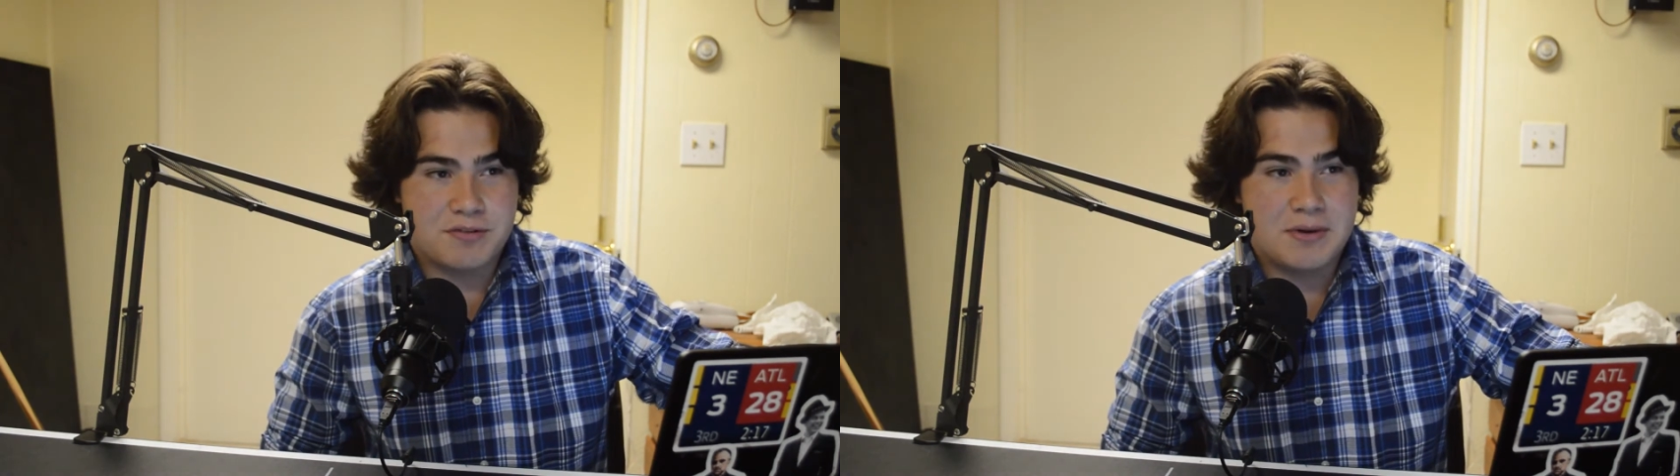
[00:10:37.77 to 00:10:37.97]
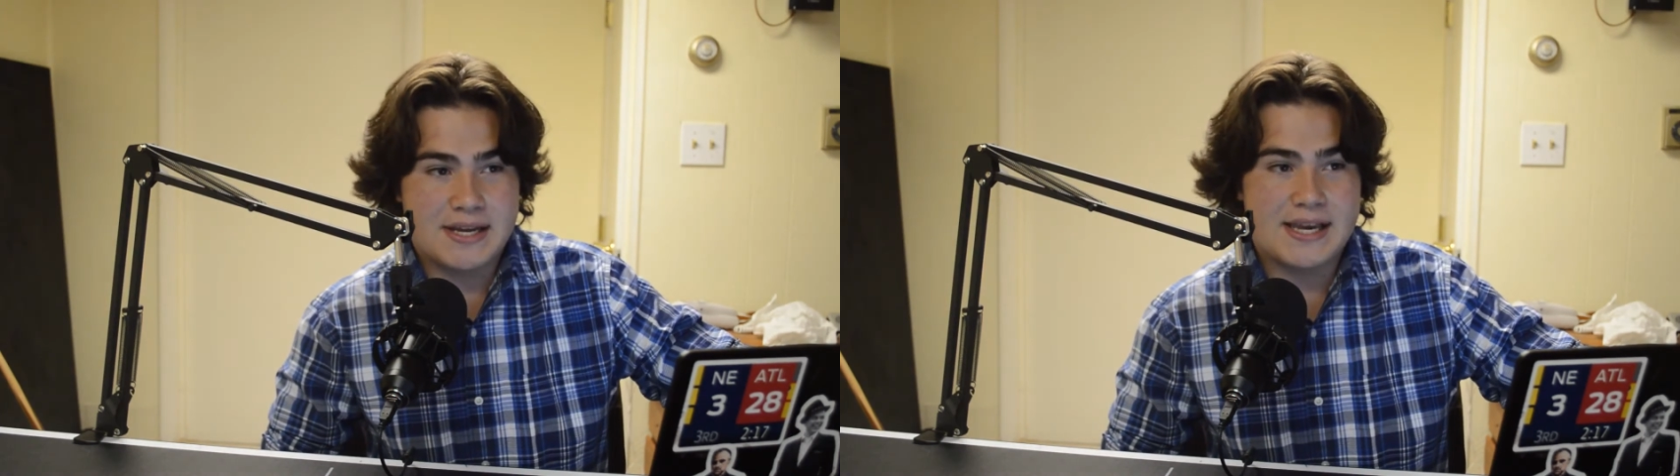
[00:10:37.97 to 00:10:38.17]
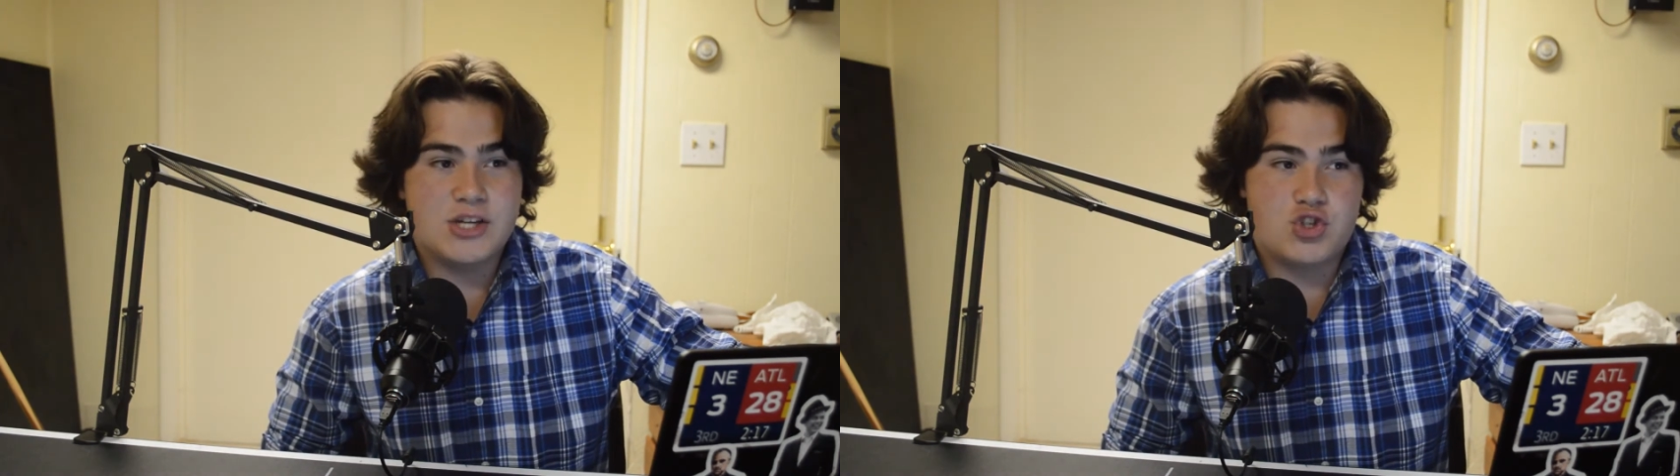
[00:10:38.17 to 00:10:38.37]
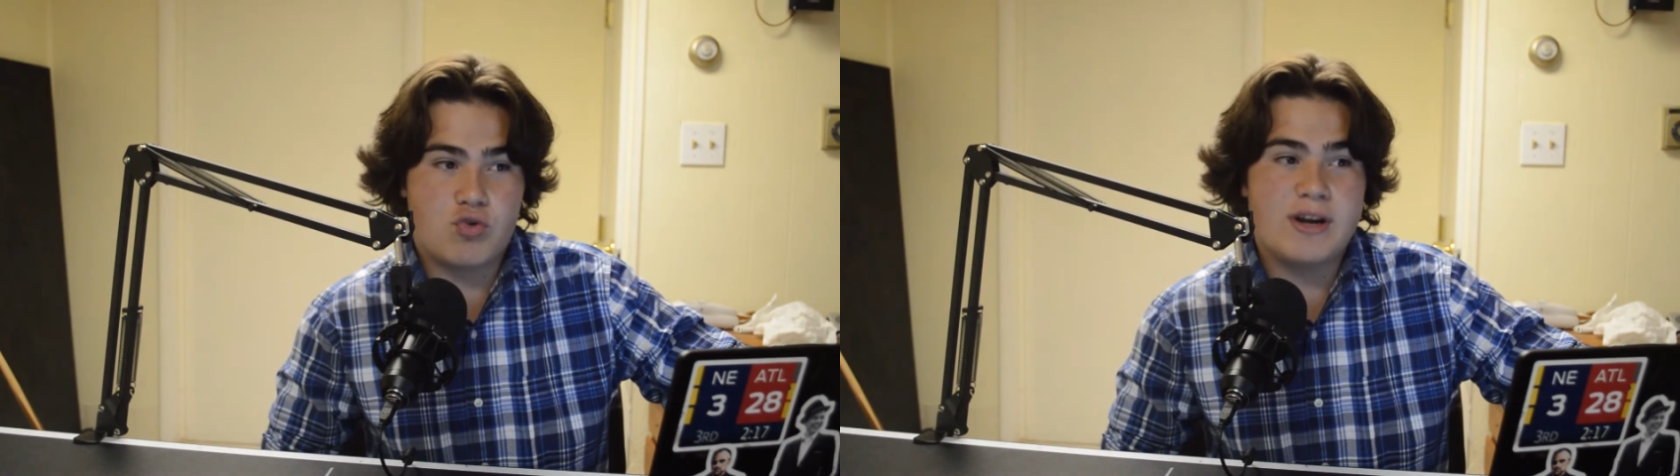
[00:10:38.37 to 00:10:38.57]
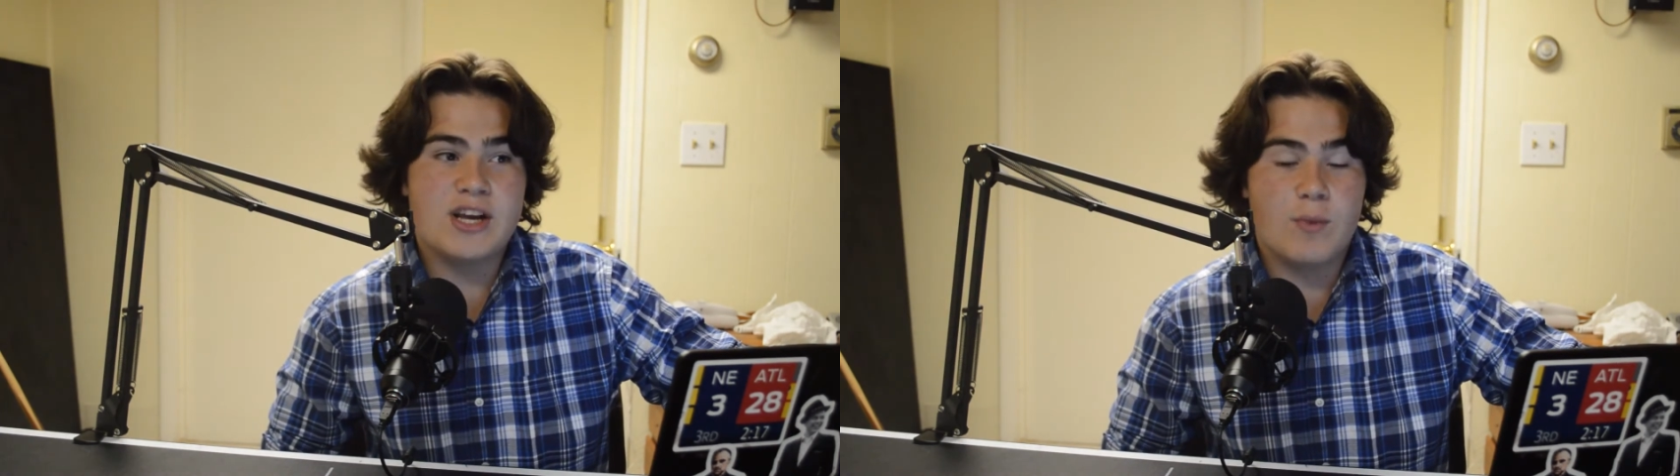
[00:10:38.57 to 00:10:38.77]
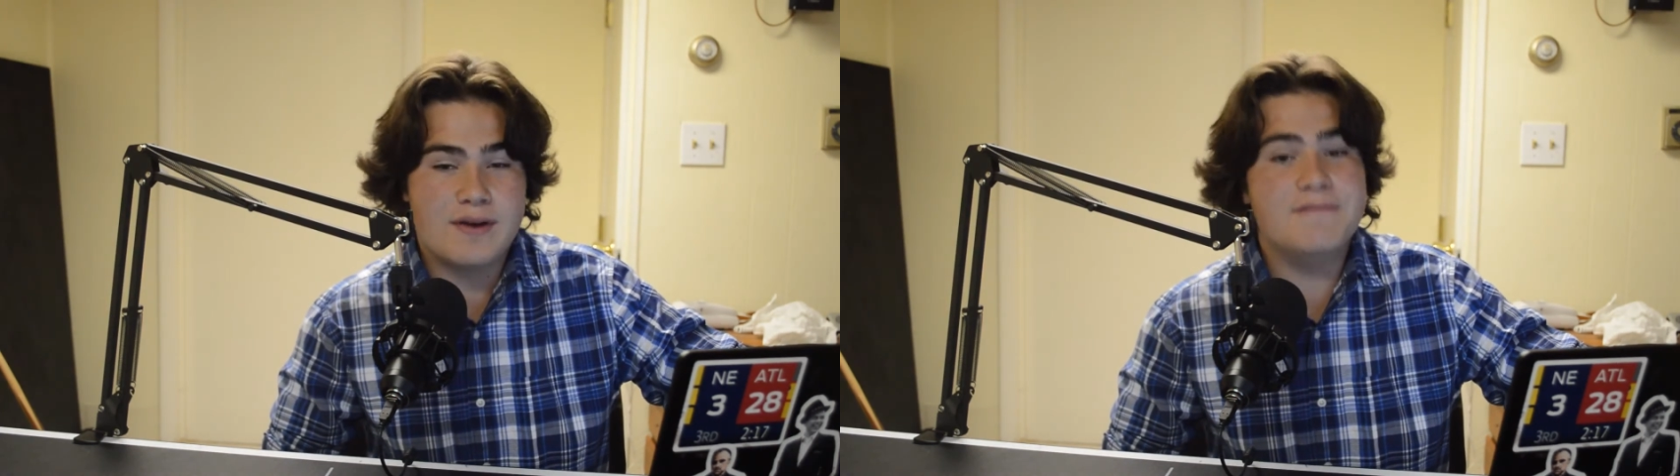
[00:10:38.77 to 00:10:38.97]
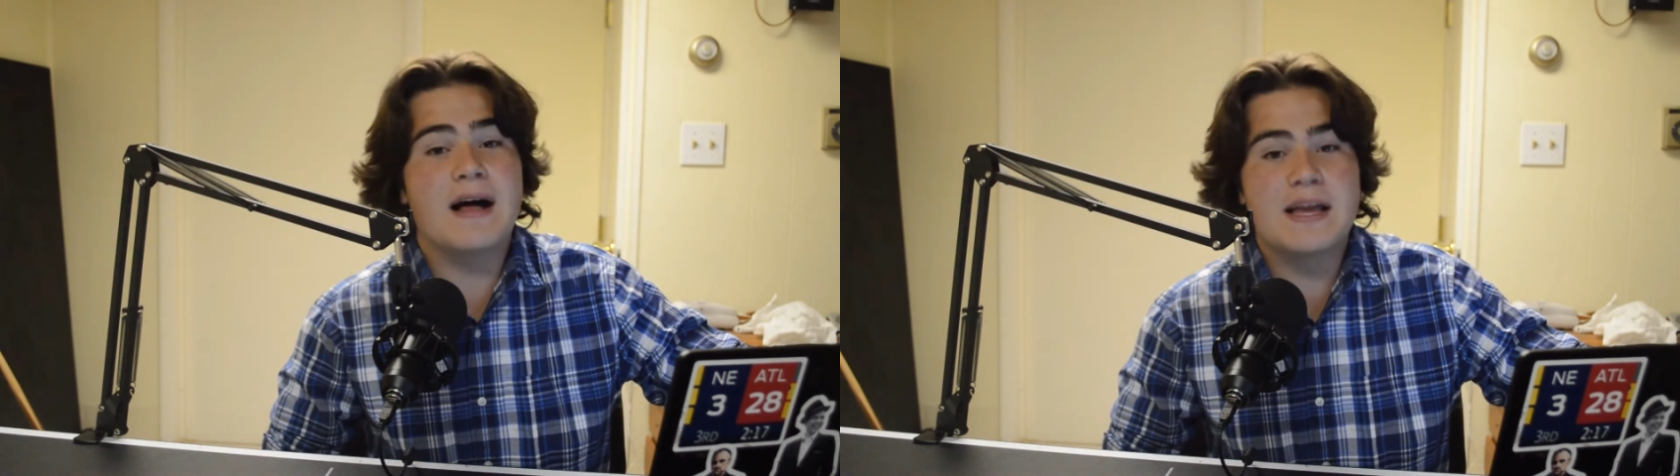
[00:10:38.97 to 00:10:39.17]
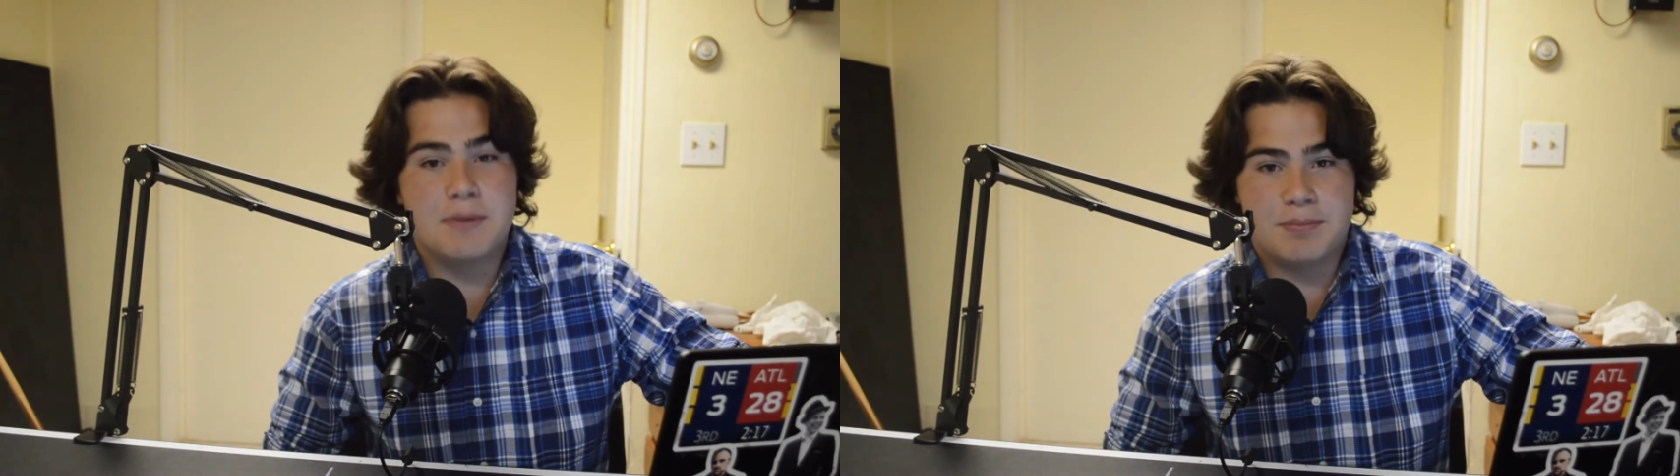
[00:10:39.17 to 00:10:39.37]
the money and trading away
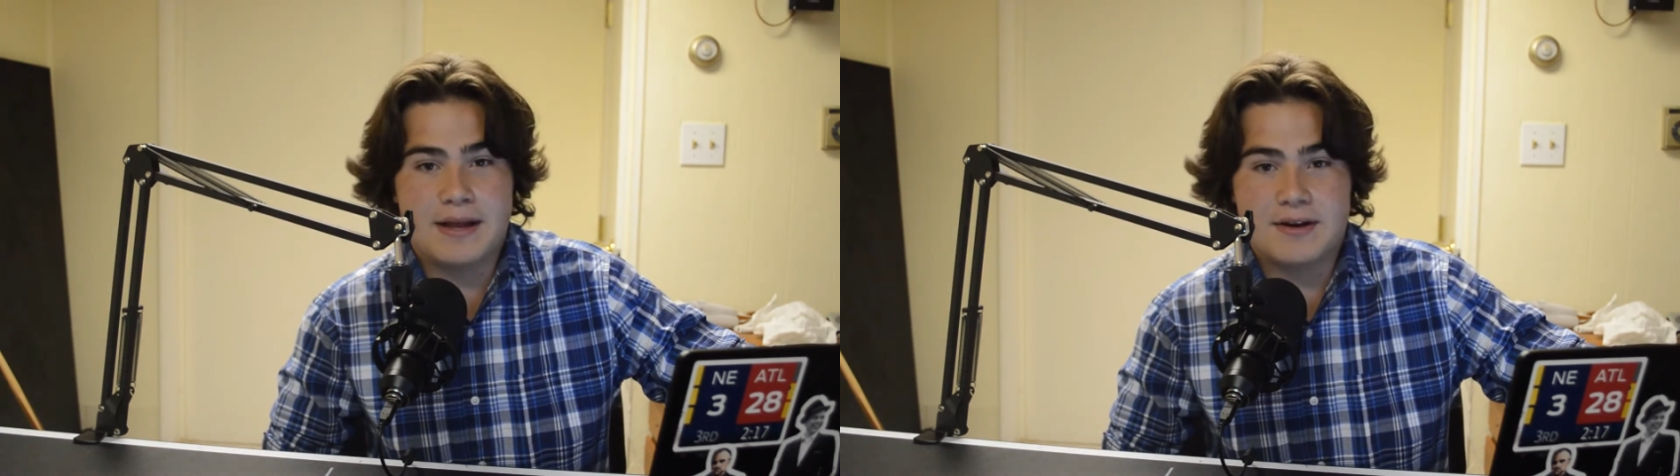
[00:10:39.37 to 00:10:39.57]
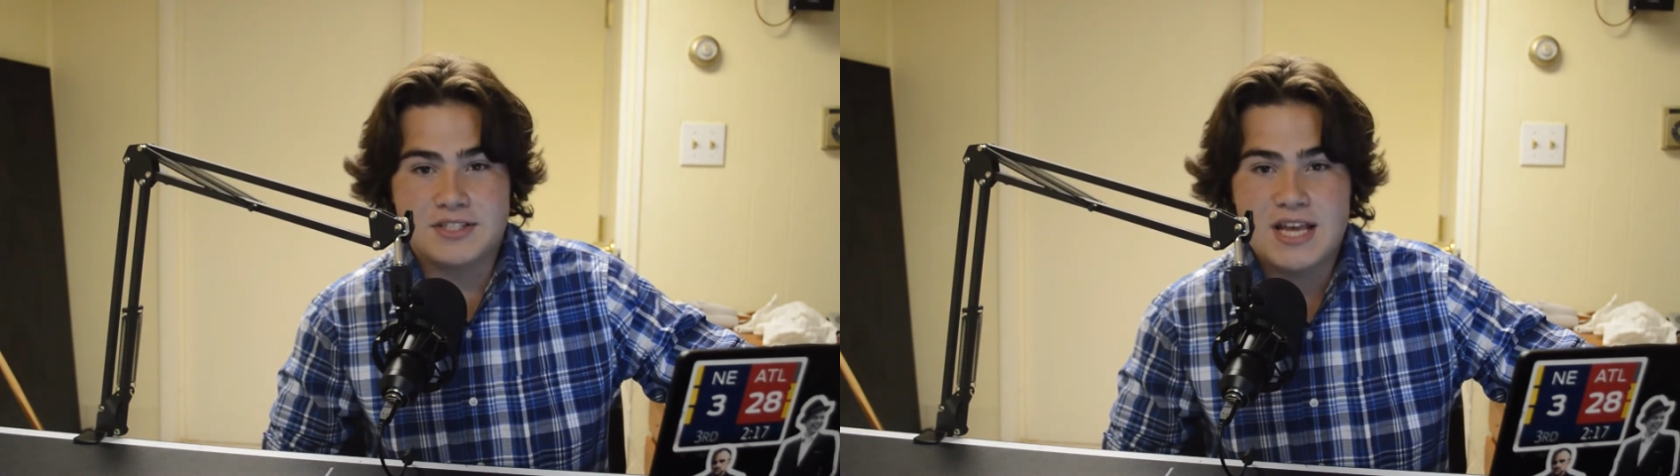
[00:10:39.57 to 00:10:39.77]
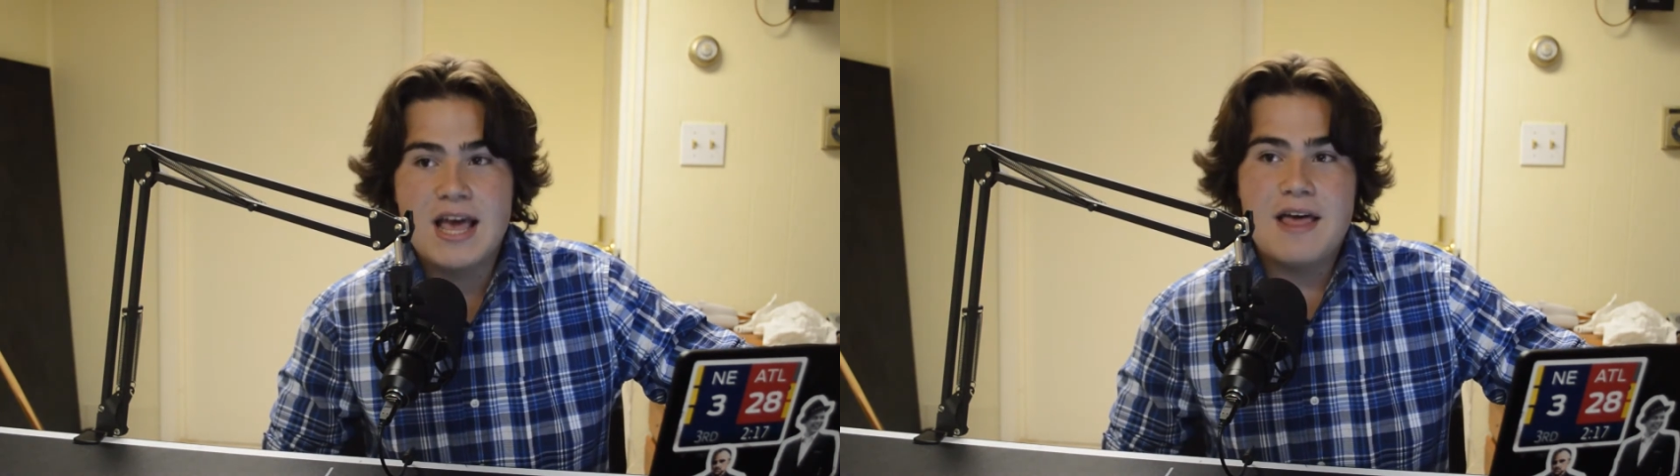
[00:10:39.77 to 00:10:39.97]
valuable players